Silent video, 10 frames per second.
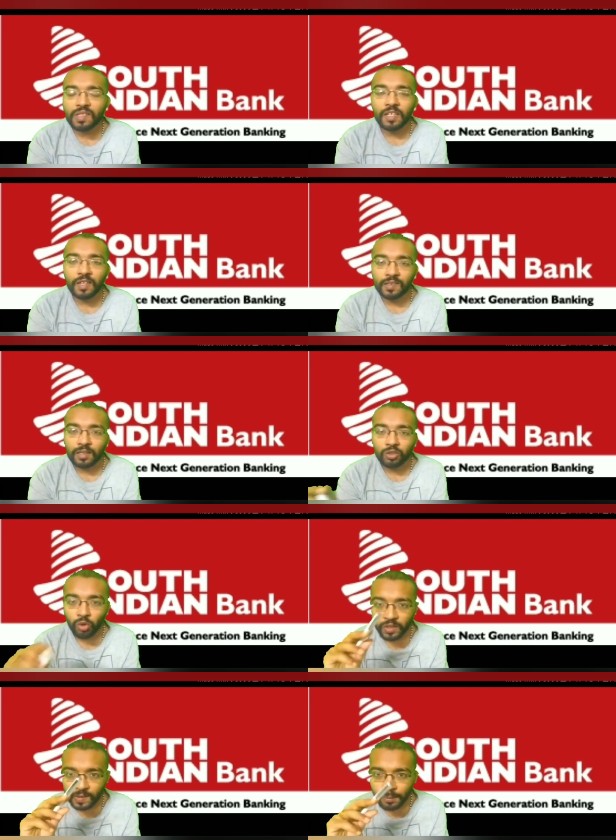increasing.
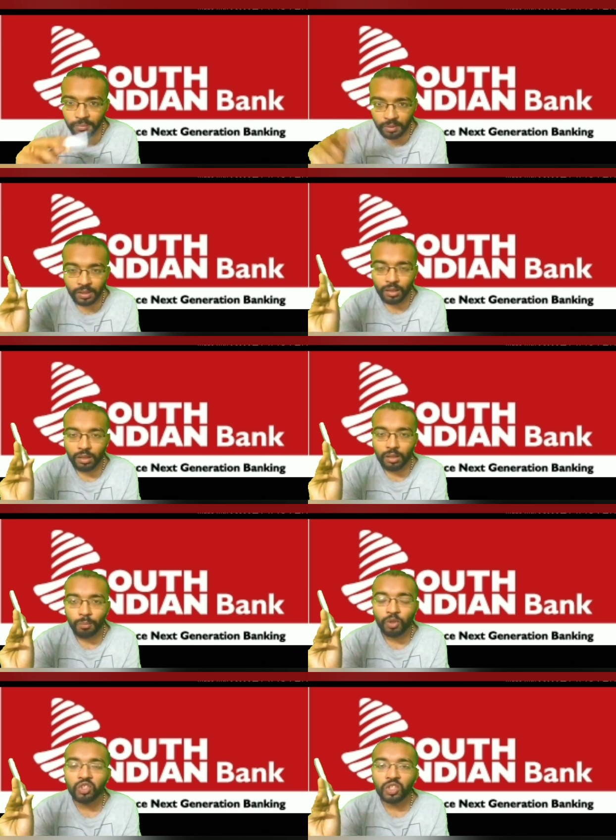So it's a
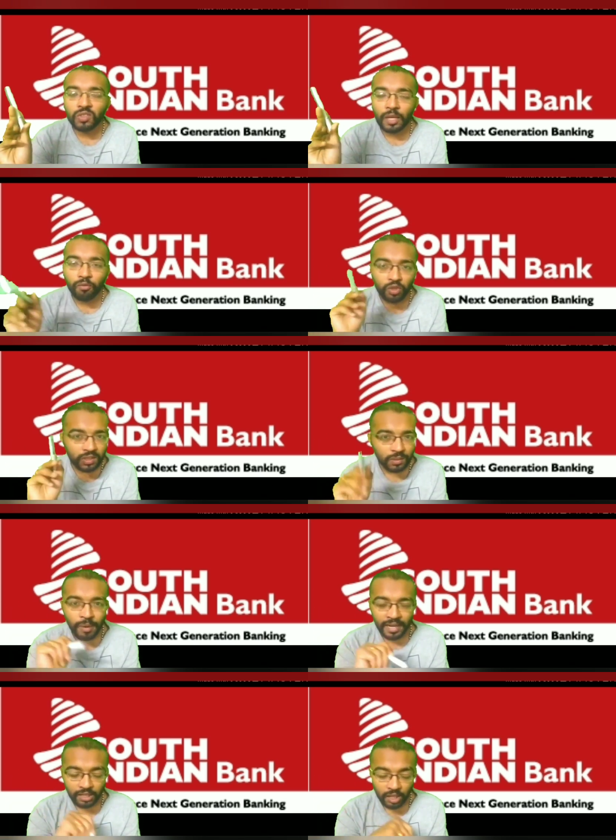positive sign for this
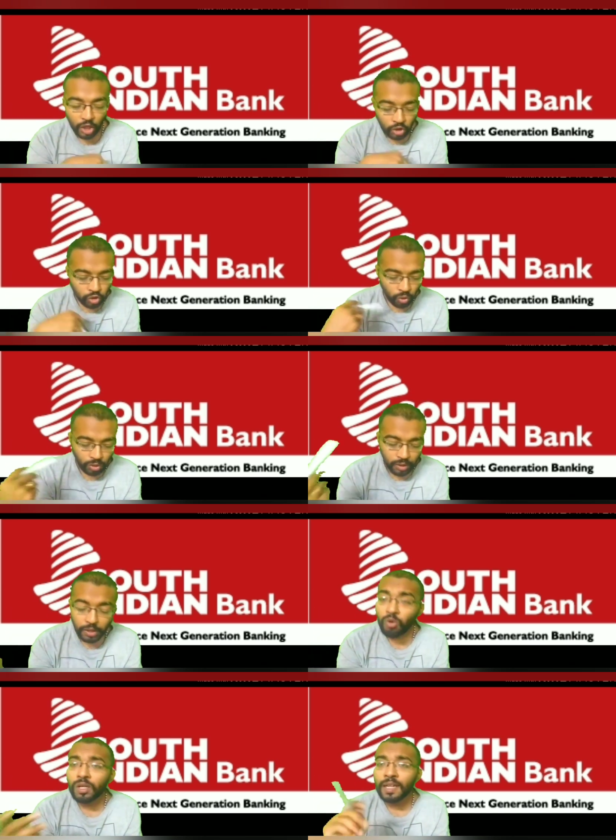bank. So
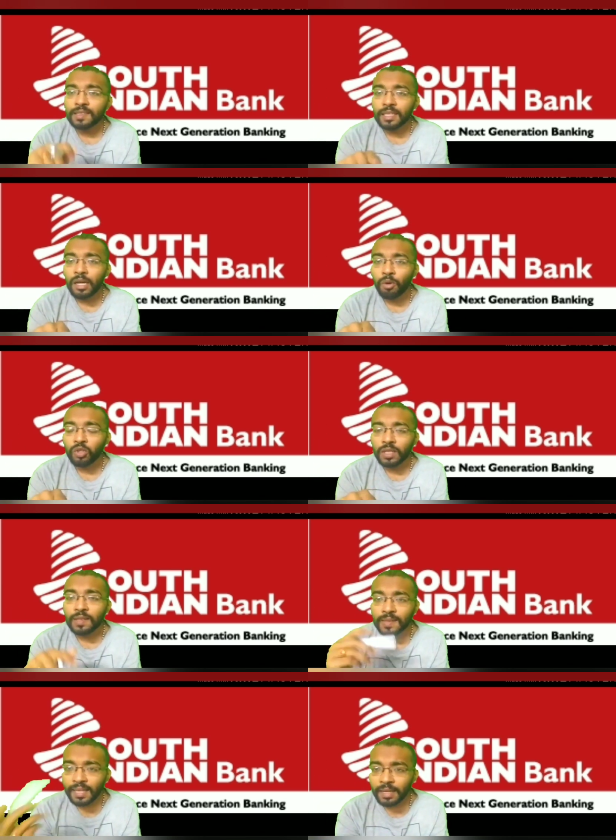now let's see about
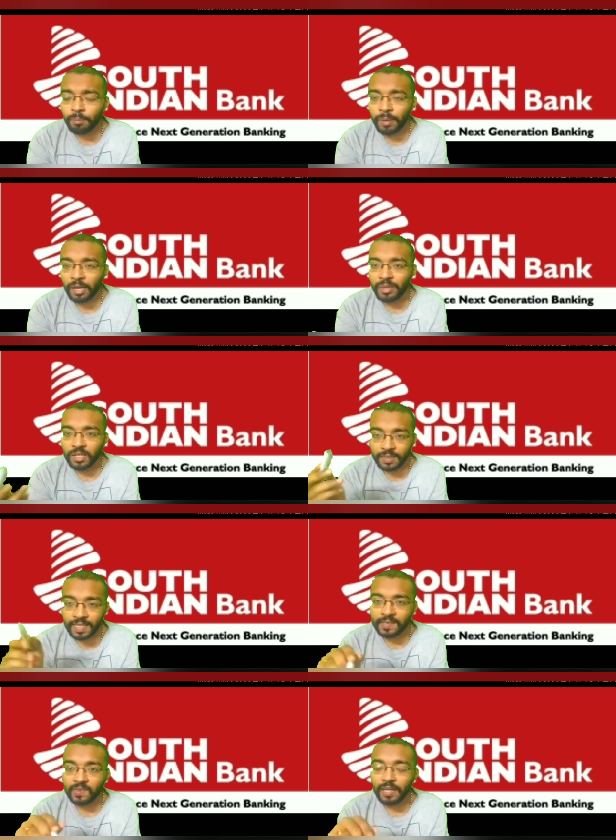the second parameter,
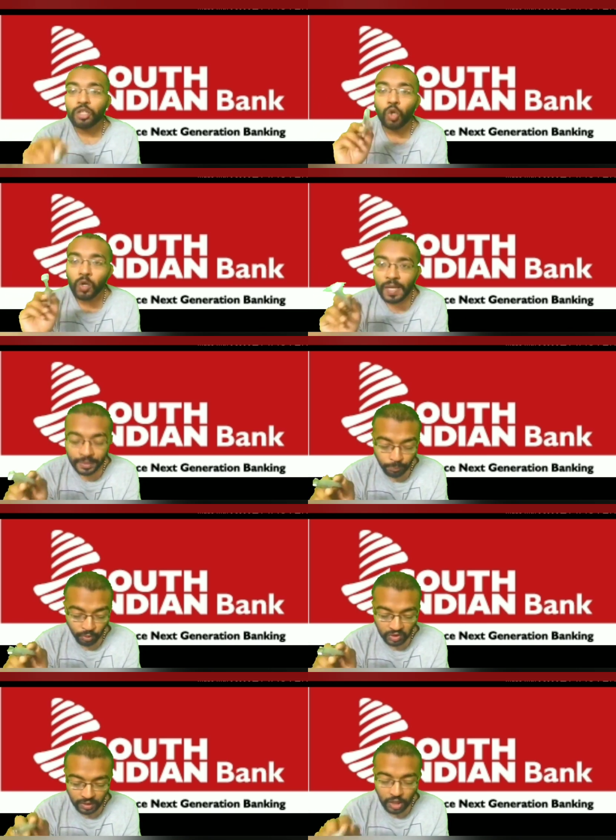that is the total
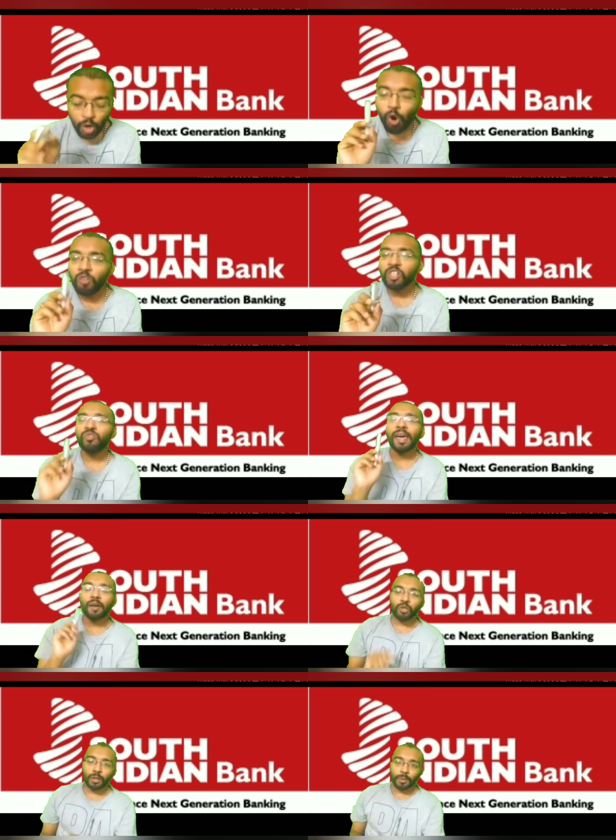deposit. Always we
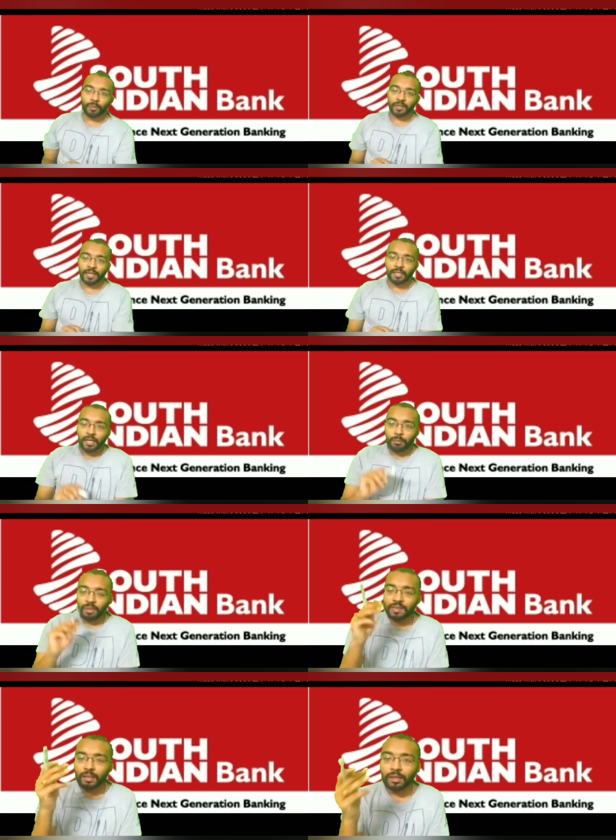have to remember that
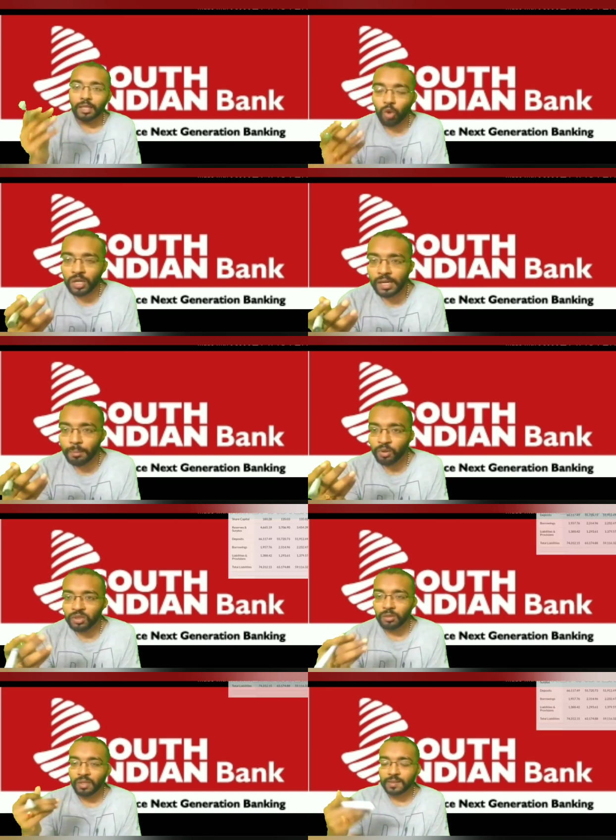means the total
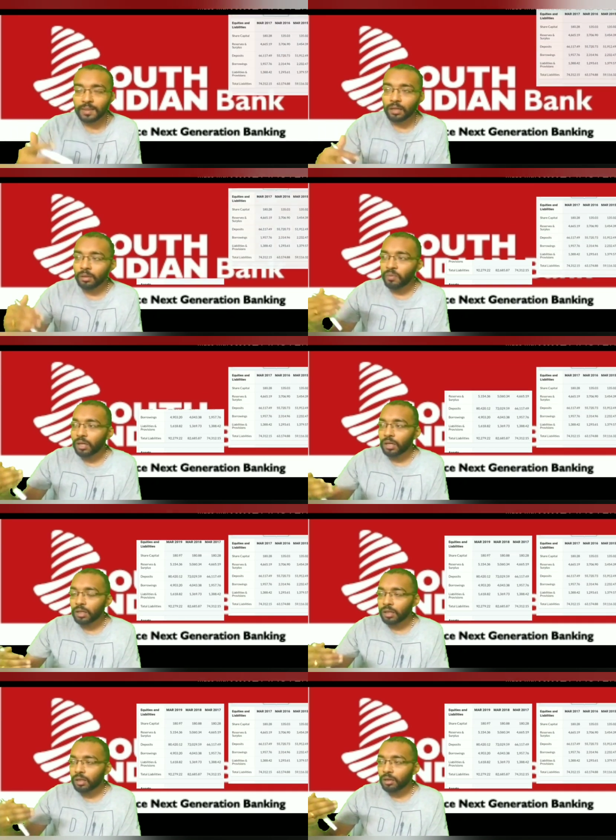deposit means
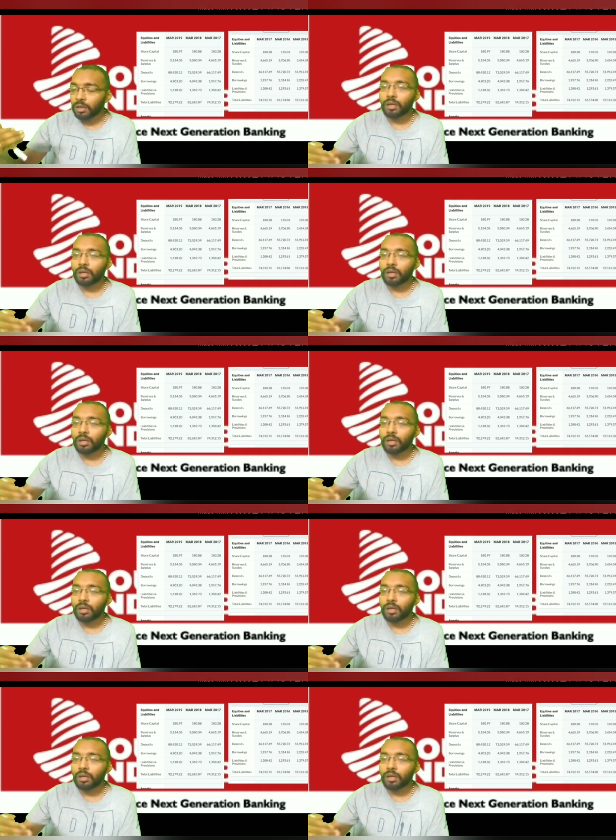the